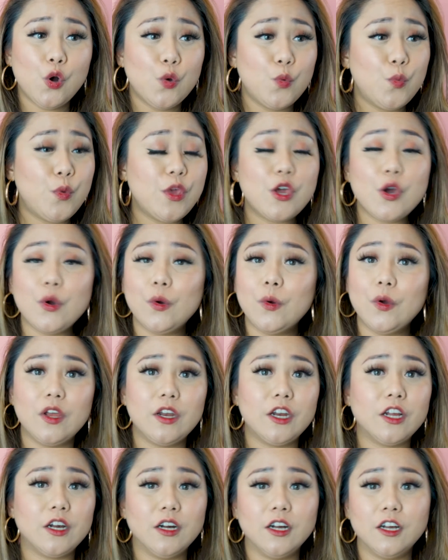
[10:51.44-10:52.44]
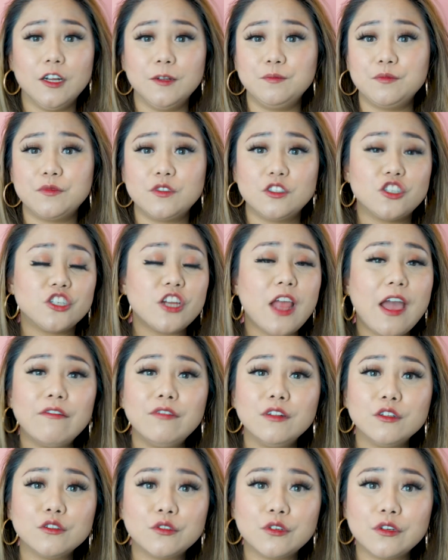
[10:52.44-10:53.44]
we go on
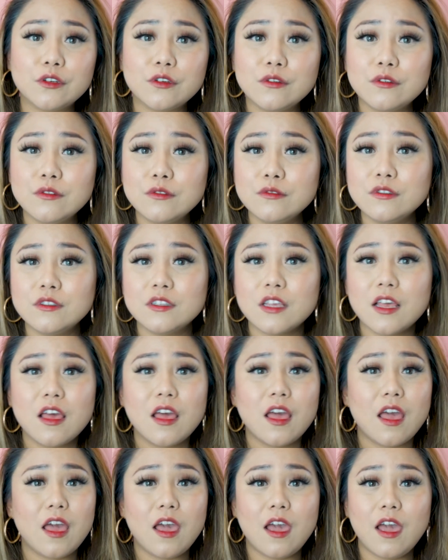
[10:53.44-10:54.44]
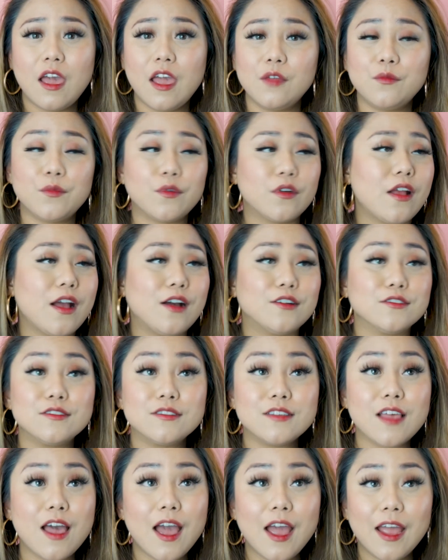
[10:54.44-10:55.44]
travel cruise and we're
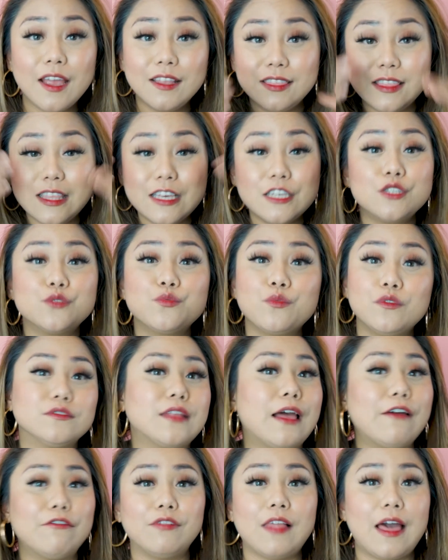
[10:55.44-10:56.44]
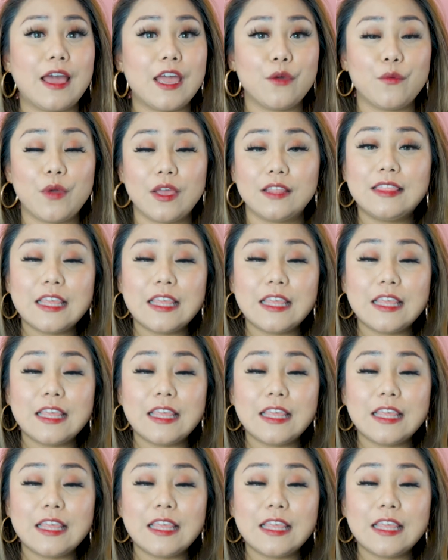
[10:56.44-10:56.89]
outside, this will not fly away.